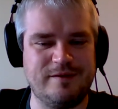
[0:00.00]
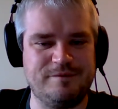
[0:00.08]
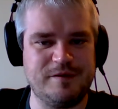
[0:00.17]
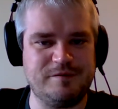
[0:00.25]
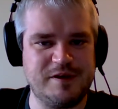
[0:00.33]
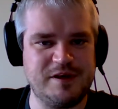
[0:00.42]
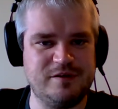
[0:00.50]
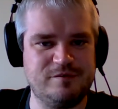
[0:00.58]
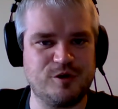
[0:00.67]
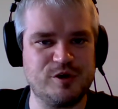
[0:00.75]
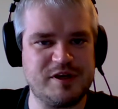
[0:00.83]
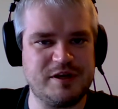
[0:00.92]
a 15,
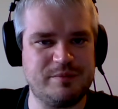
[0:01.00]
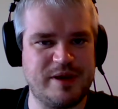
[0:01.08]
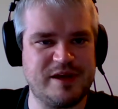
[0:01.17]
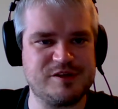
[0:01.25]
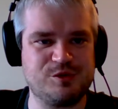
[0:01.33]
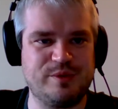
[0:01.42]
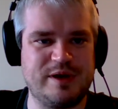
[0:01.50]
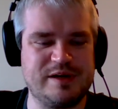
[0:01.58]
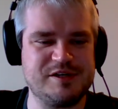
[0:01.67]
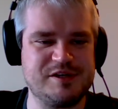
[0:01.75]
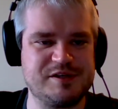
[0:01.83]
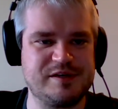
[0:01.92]
14-man squad
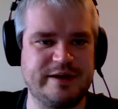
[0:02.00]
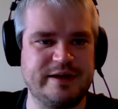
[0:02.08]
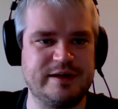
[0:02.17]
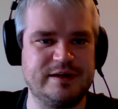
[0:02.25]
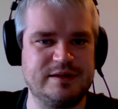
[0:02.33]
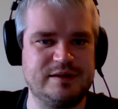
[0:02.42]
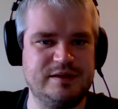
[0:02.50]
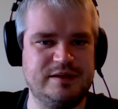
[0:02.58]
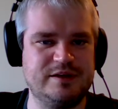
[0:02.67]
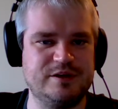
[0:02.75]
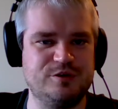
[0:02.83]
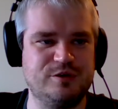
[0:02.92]
is just not going
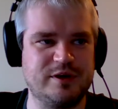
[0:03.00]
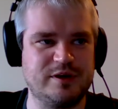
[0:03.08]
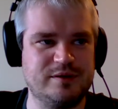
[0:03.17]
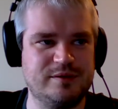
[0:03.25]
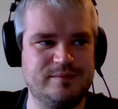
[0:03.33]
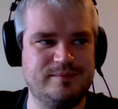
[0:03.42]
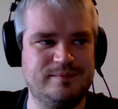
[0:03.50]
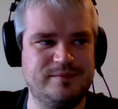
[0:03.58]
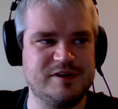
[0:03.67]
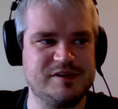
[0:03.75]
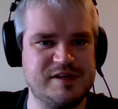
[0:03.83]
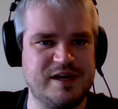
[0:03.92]
to do it
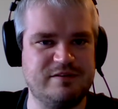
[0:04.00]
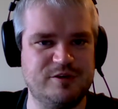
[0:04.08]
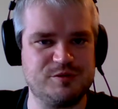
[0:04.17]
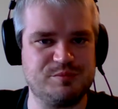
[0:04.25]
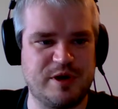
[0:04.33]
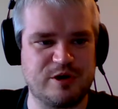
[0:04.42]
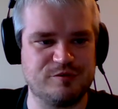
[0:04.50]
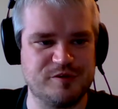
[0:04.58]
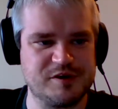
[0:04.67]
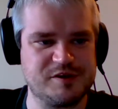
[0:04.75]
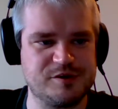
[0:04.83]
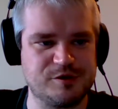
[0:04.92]
to save those bar
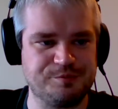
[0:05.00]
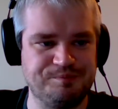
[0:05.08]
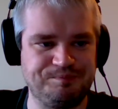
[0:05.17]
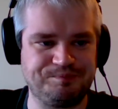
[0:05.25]
fists. So,